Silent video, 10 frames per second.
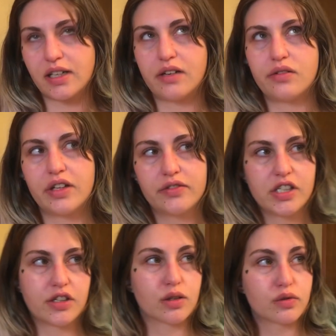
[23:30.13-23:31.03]
I've lived
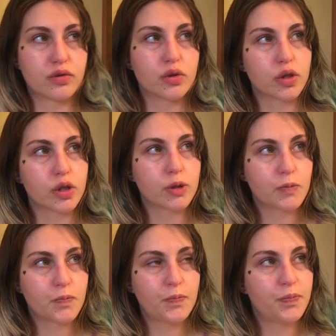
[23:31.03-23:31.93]
here for
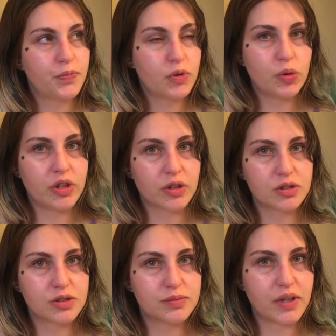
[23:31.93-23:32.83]
2 years,